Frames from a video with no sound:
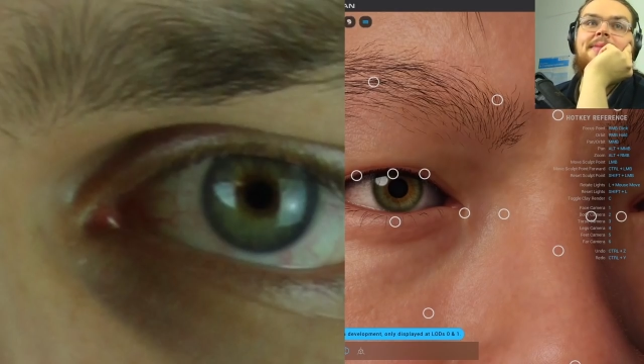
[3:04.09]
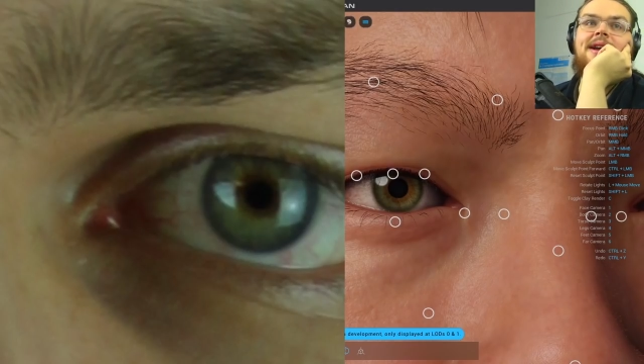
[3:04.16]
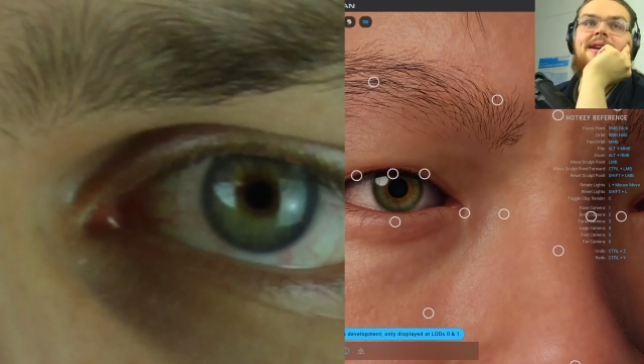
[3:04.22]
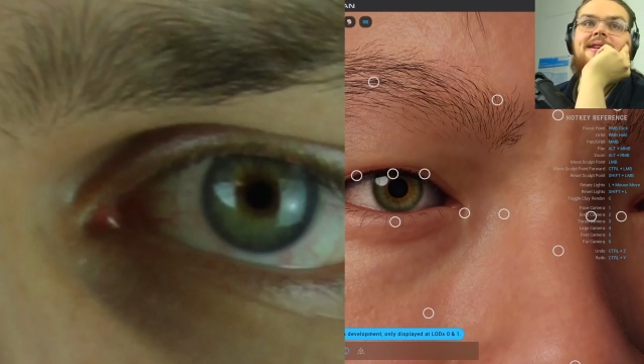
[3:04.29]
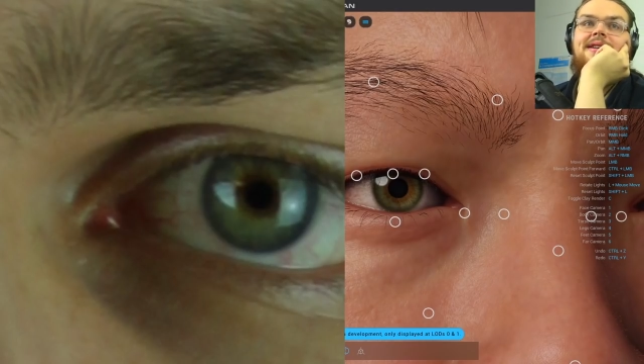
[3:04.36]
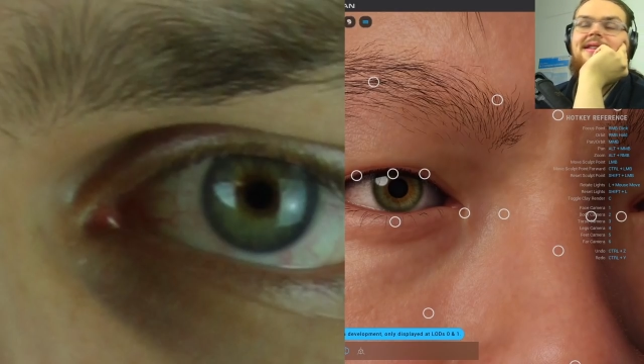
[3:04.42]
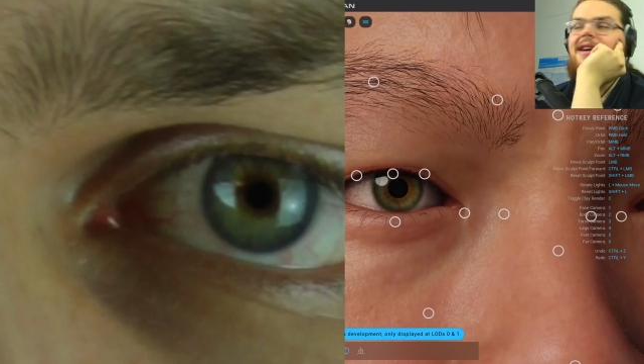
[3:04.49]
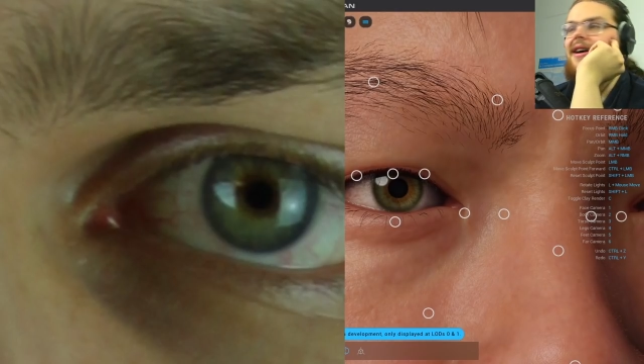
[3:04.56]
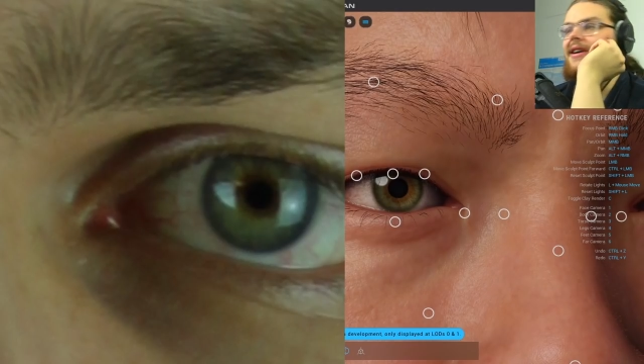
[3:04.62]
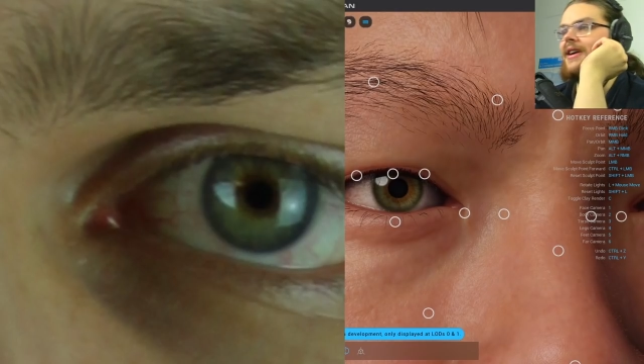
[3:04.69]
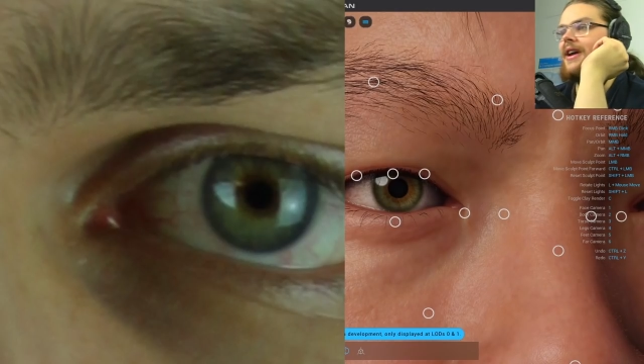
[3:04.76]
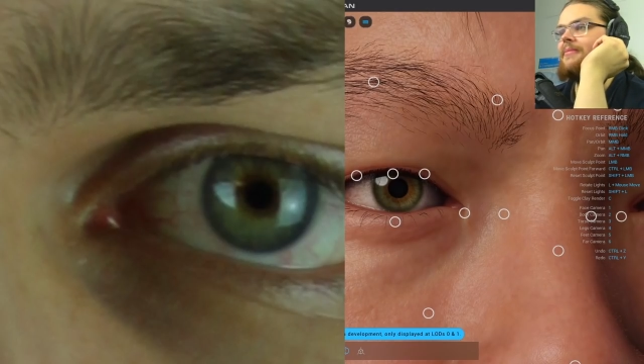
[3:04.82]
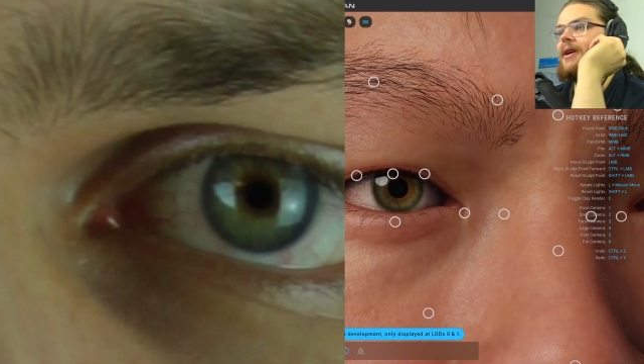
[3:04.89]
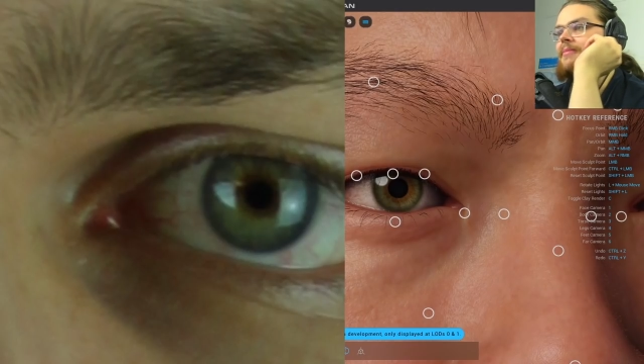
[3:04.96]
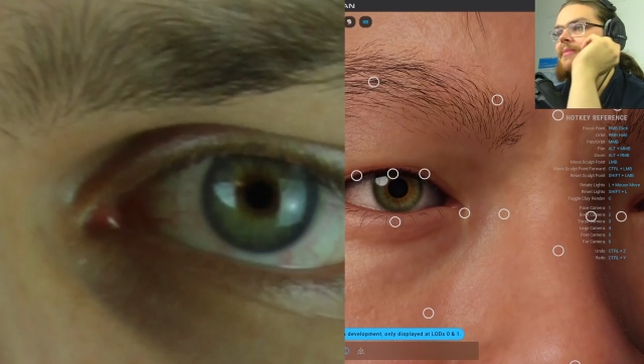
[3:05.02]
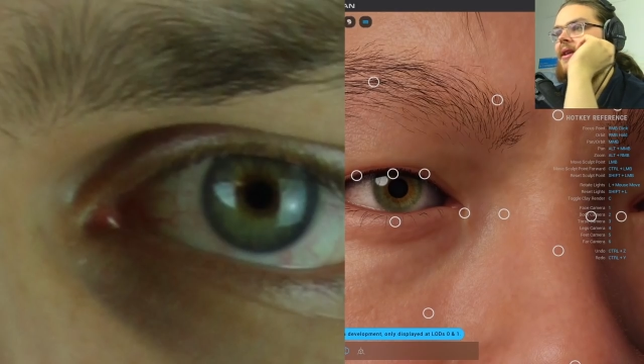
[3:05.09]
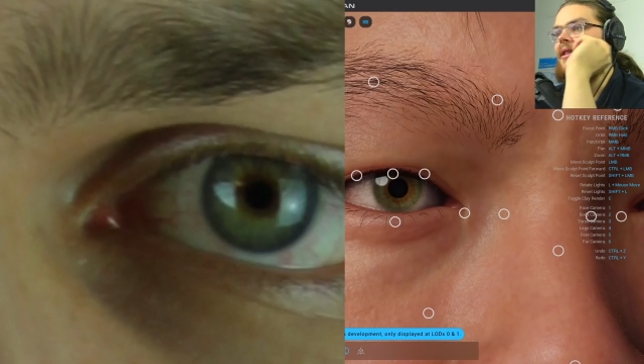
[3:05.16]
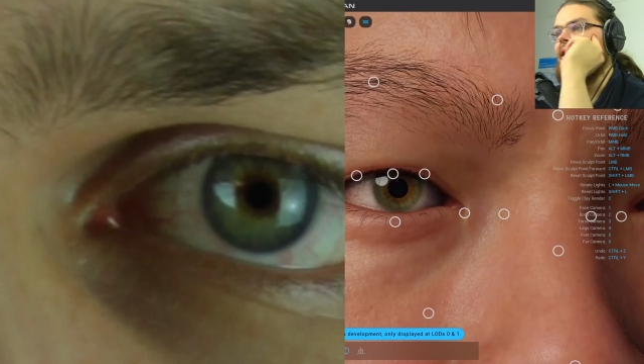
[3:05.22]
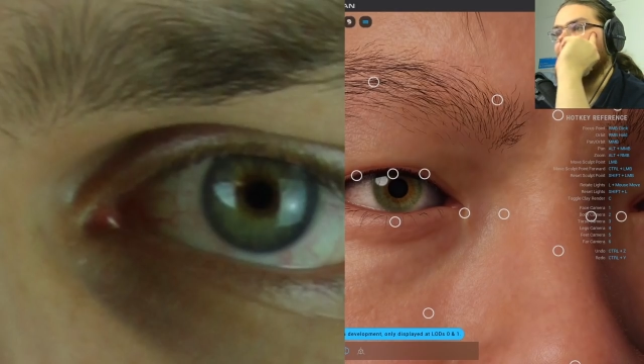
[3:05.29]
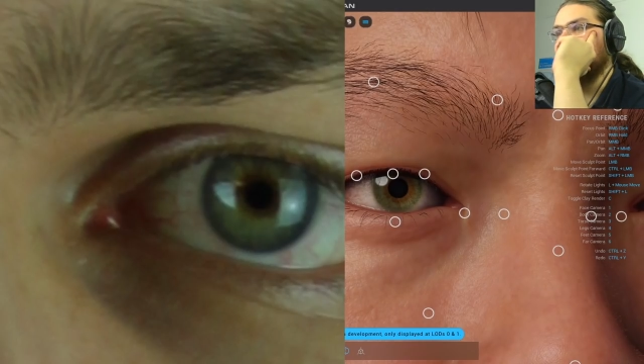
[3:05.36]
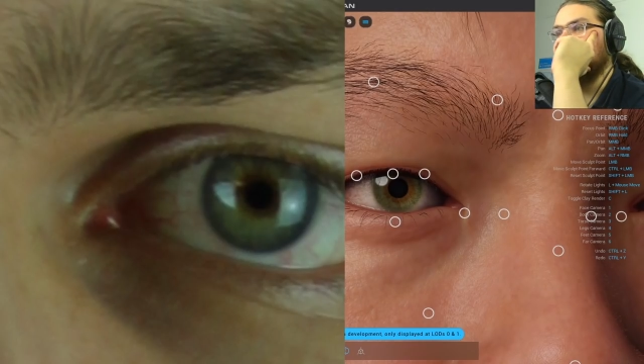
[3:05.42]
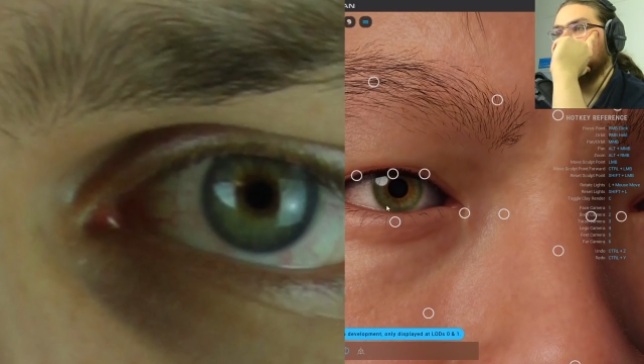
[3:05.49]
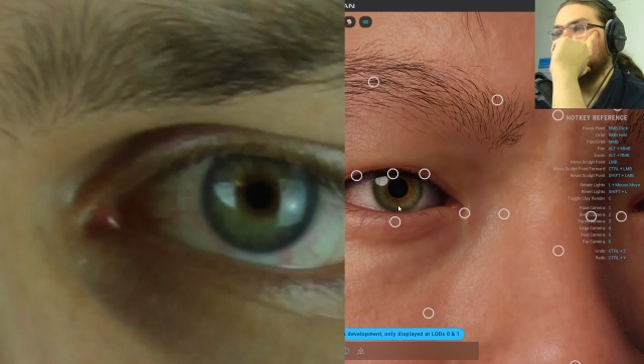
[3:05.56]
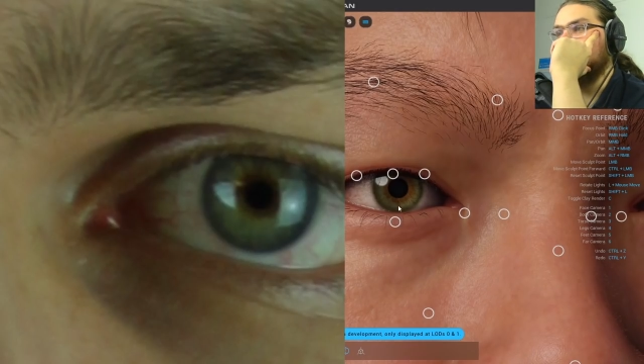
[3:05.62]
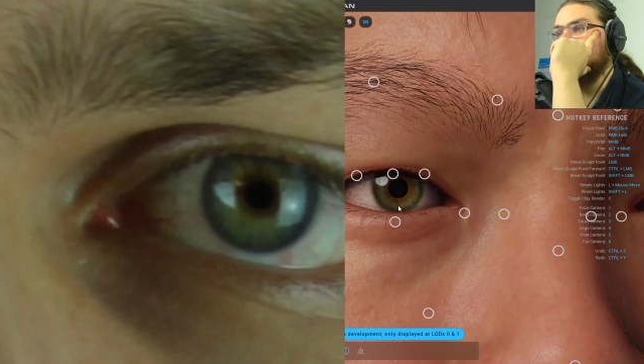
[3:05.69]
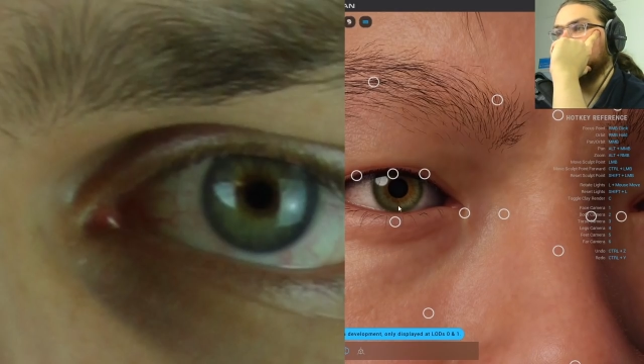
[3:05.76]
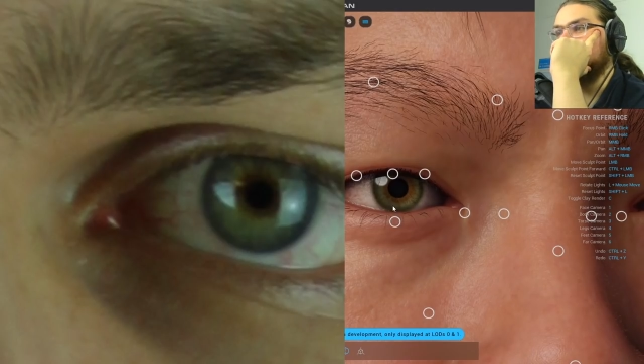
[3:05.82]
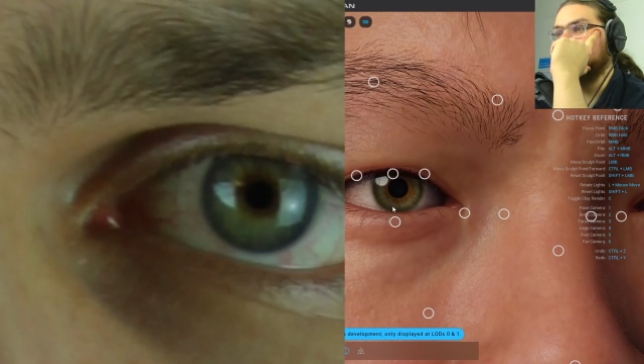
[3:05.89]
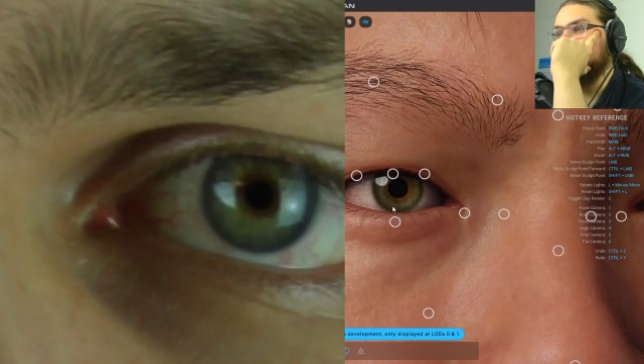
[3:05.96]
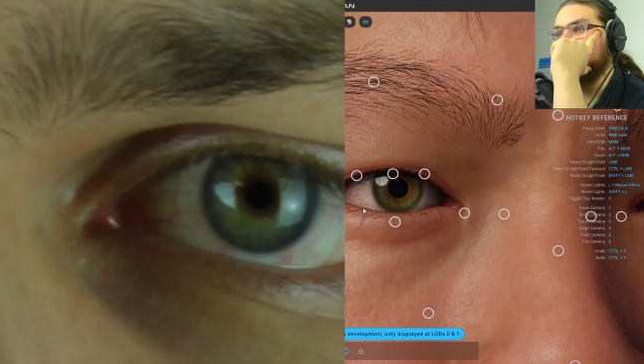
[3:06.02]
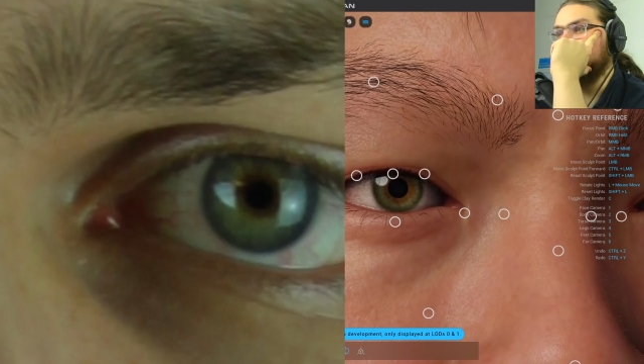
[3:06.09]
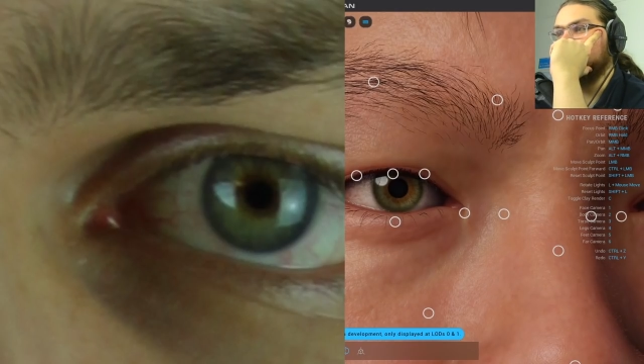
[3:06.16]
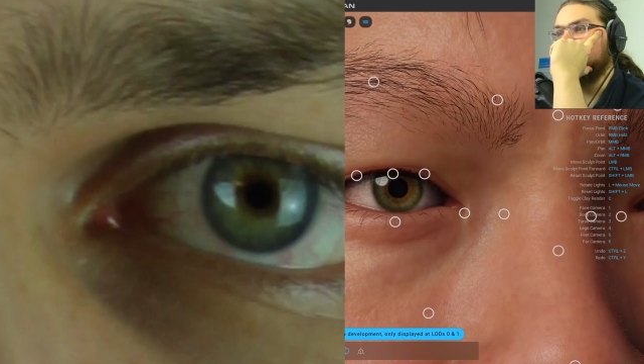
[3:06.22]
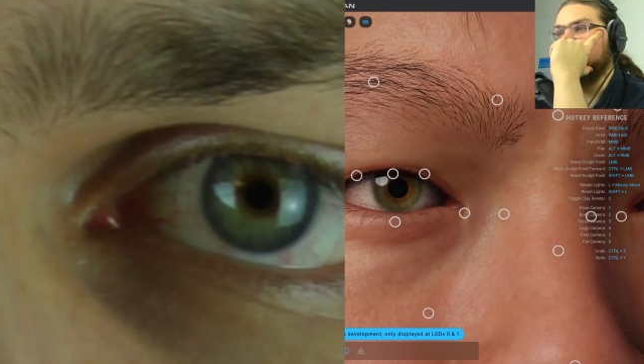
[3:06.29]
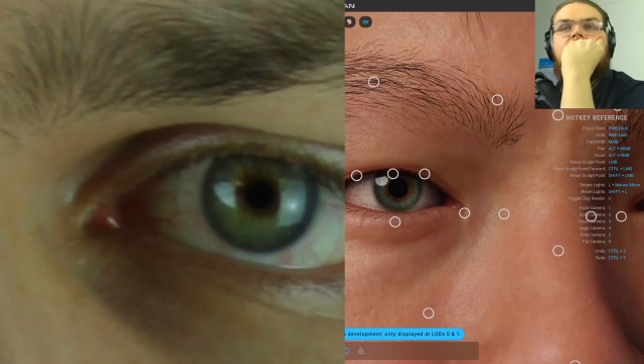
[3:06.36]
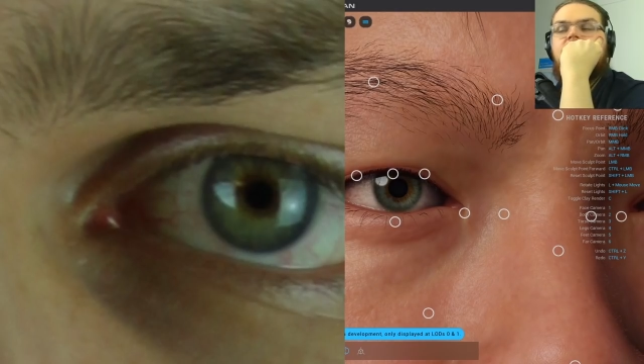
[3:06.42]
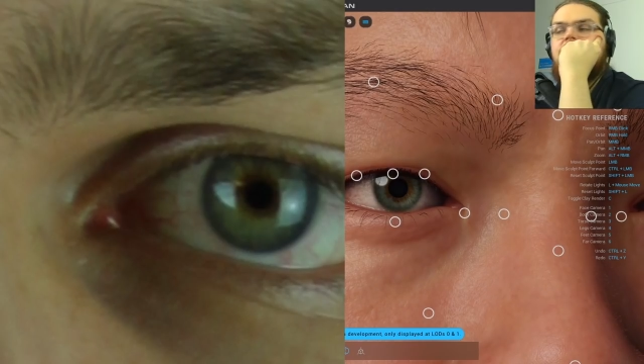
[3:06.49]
make mine like real dark.